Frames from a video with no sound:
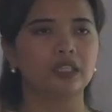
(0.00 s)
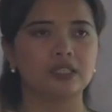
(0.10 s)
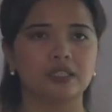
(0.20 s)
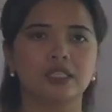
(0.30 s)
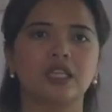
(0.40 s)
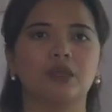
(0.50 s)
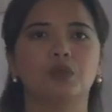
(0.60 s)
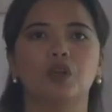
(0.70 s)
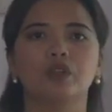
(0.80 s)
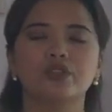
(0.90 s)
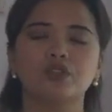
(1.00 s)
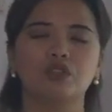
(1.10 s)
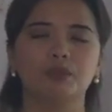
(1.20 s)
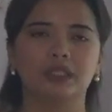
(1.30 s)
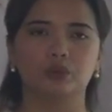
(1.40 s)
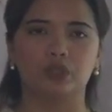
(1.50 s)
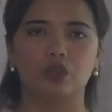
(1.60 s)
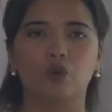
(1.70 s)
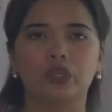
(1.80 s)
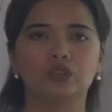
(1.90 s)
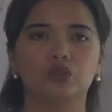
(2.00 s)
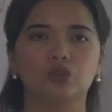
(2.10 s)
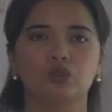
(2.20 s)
it's the same also, but we're going to